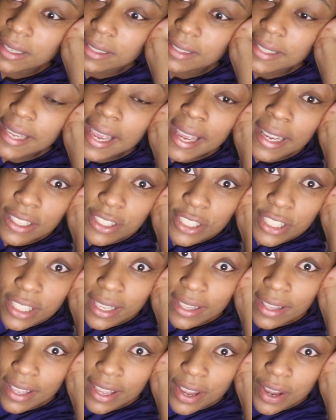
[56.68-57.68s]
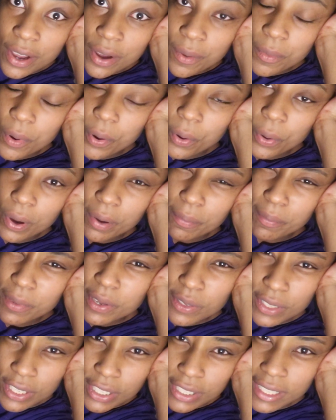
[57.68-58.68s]
text to them or
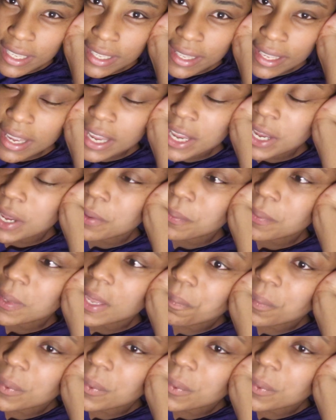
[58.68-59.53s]
music to them.